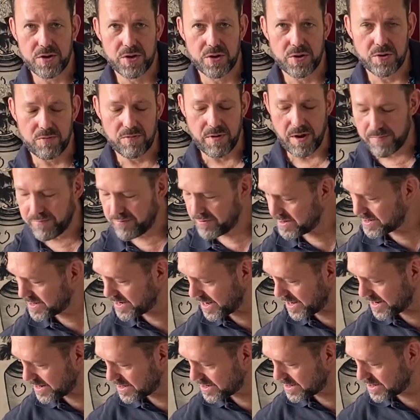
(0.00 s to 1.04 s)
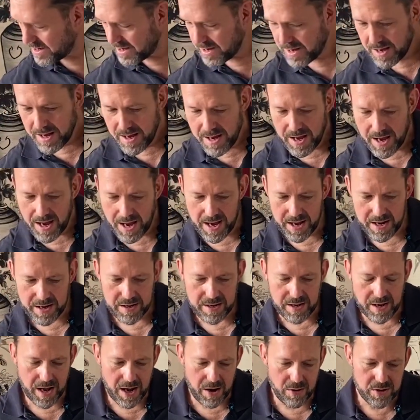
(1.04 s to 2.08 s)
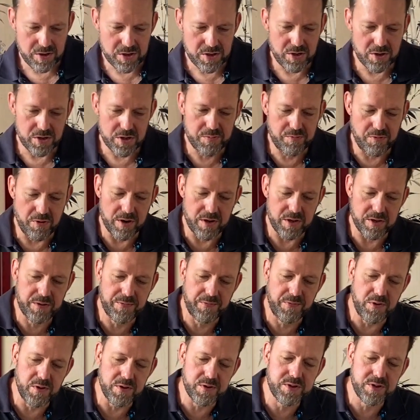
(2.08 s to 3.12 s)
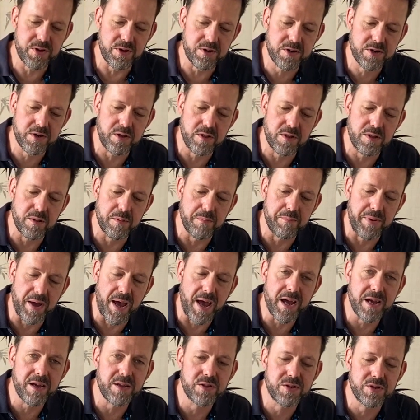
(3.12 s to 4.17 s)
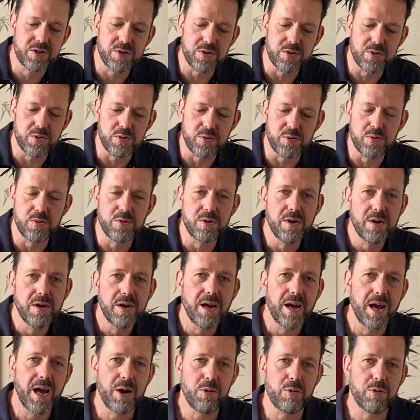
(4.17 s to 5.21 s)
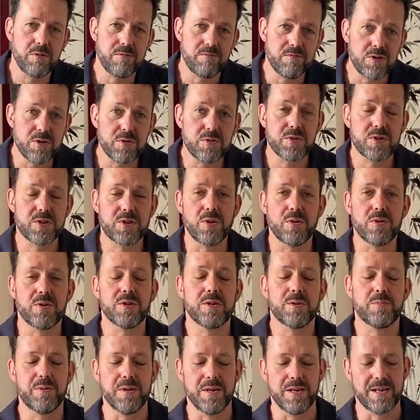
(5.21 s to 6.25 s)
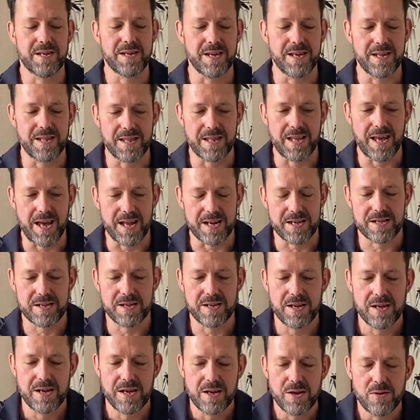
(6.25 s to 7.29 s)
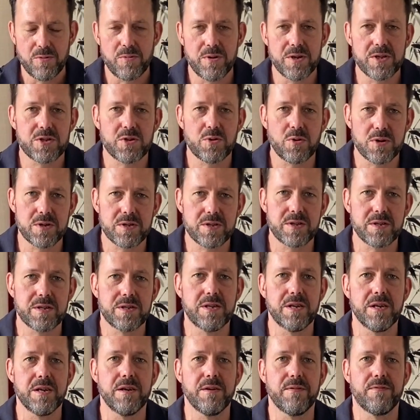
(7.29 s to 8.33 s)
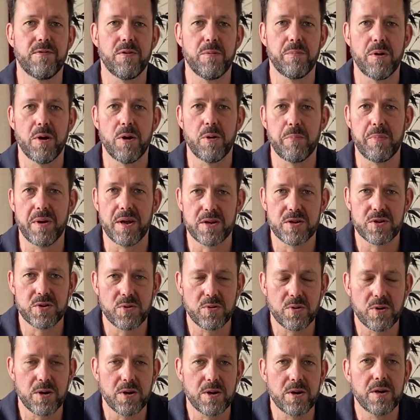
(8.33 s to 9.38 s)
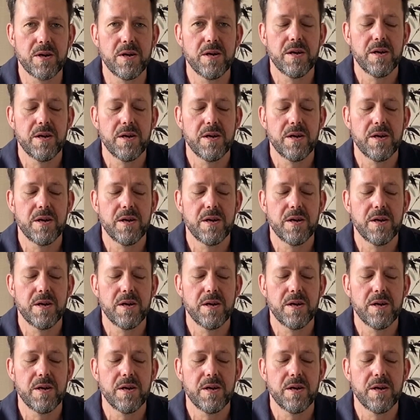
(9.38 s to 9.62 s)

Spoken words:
to represent. And our search brought us full circle back to our roots, so to speak, in that we sourced the tea from our mentor,